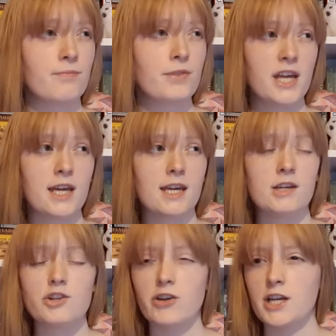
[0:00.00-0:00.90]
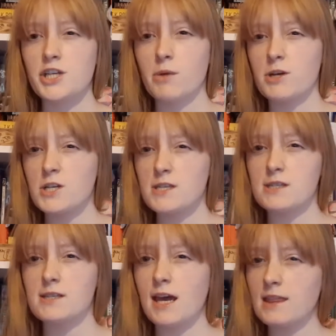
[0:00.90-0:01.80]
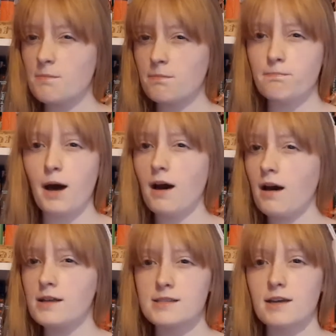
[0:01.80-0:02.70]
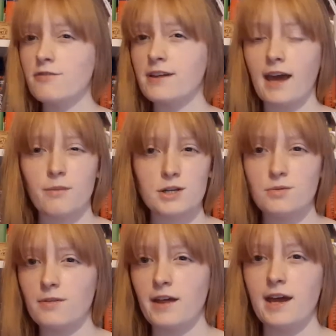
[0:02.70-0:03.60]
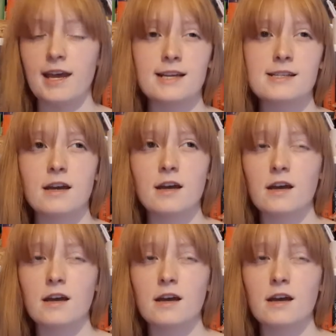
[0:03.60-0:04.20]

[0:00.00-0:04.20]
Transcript: the trilogy which is set in the past. I forget which one that is.